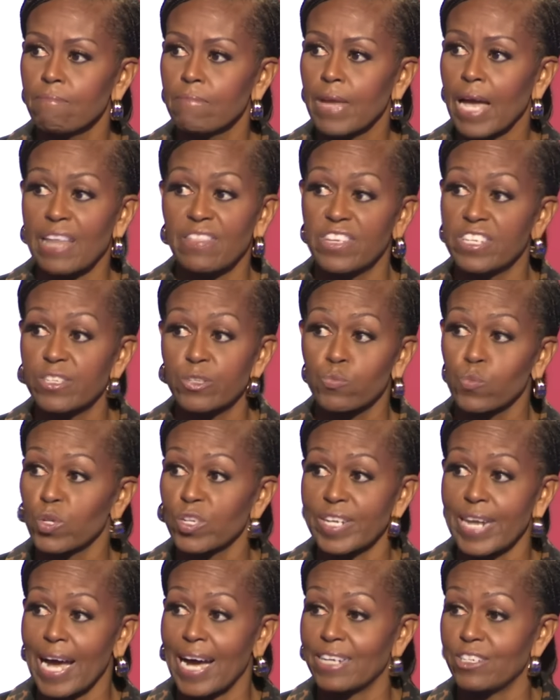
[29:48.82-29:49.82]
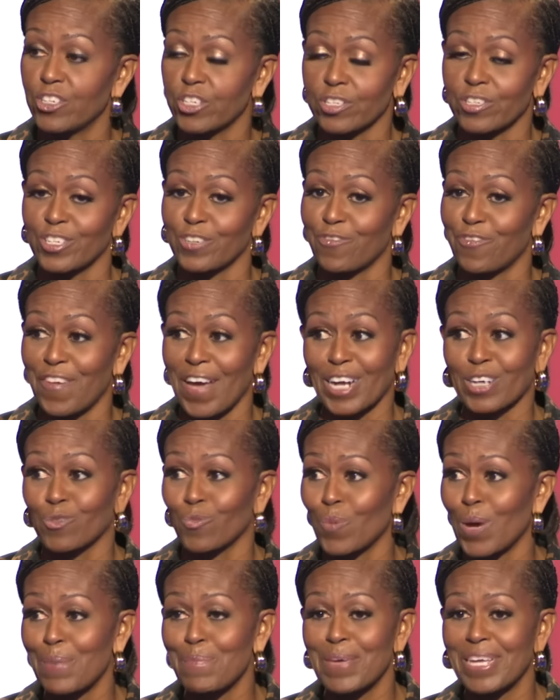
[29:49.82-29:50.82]
And this will not just affect
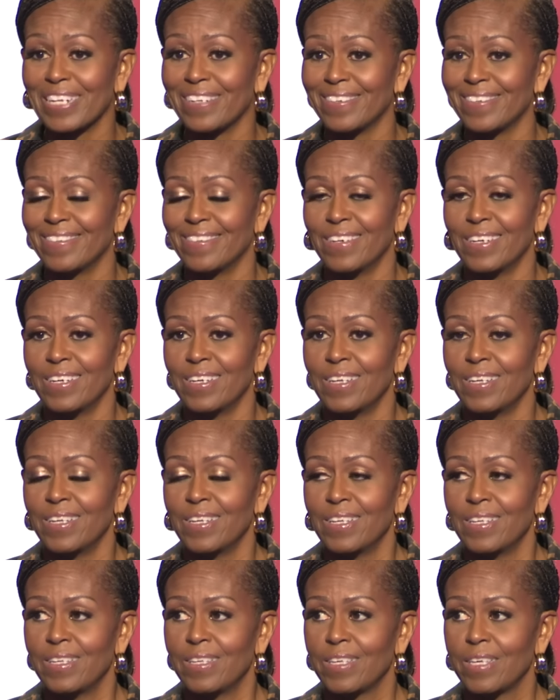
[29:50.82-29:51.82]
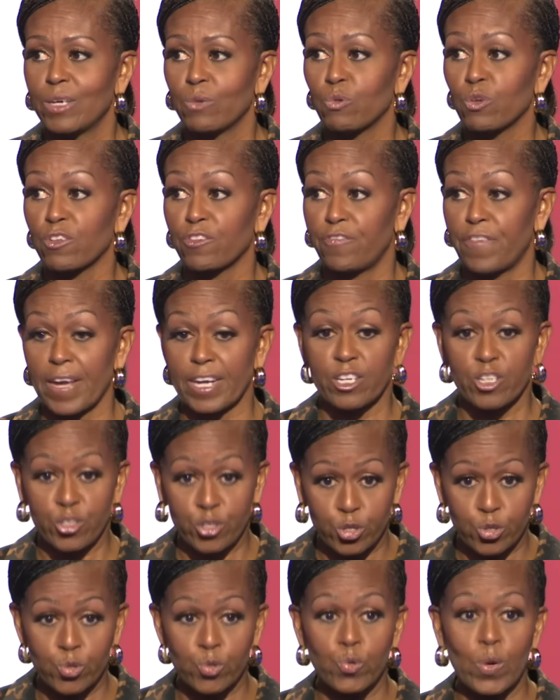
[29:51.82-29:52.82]
women it will affect
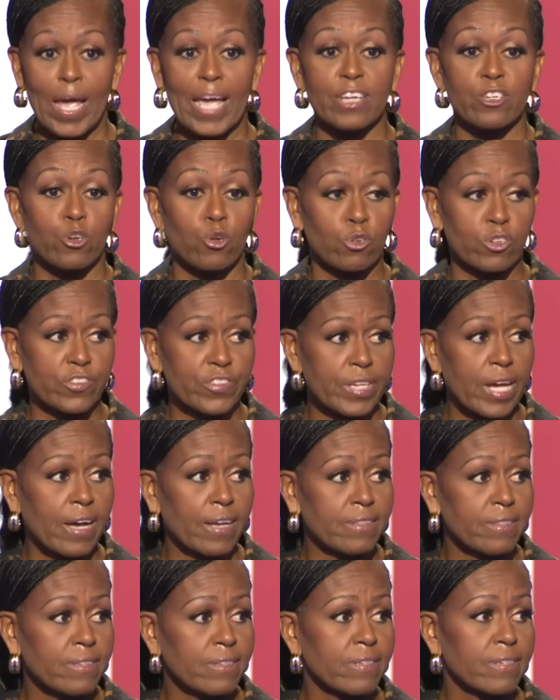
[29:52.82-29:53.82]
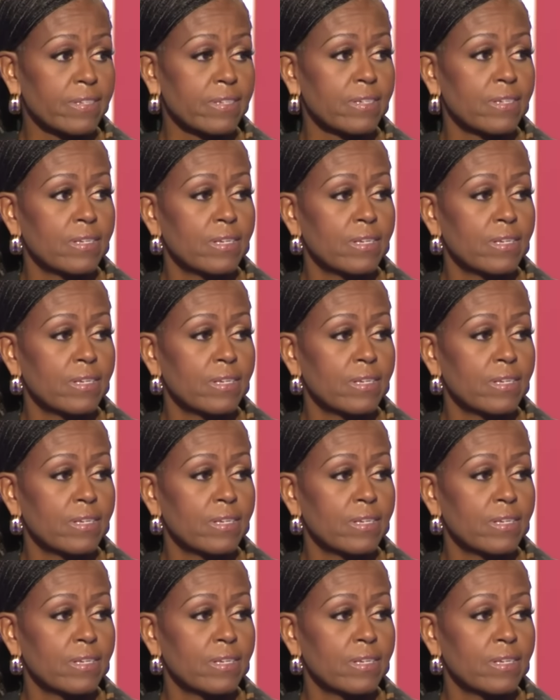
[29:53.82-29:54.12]
you and your sons.